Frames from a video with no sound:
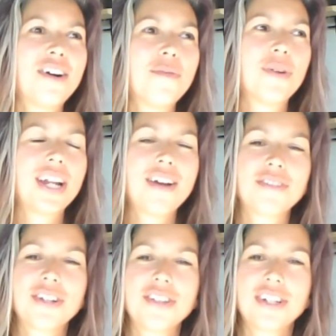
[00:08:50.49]

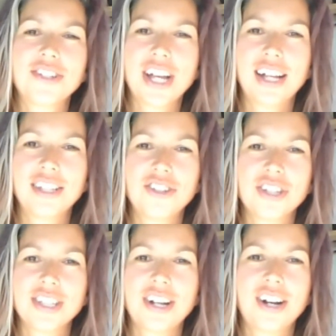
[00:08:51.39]
Whatever their
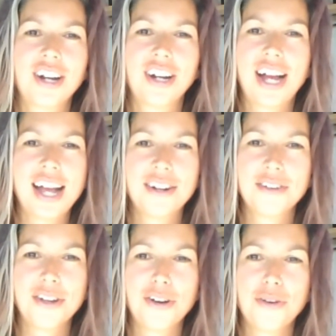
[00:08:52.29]
challenges are, I don't
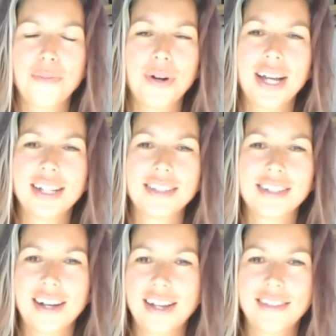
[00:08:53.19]
know, but it's
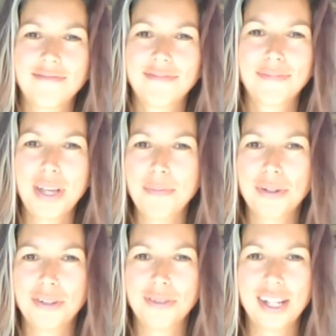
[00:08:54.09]
got
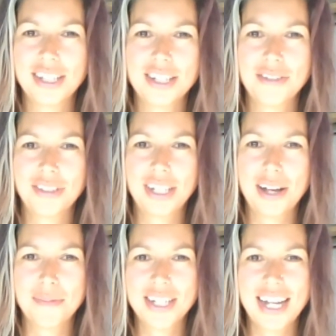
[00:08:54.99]
people relatively
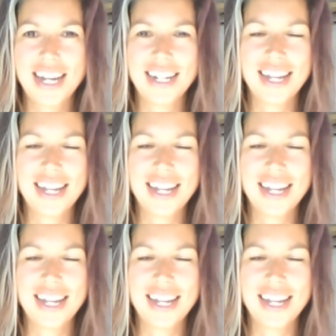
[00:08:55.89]
uptight.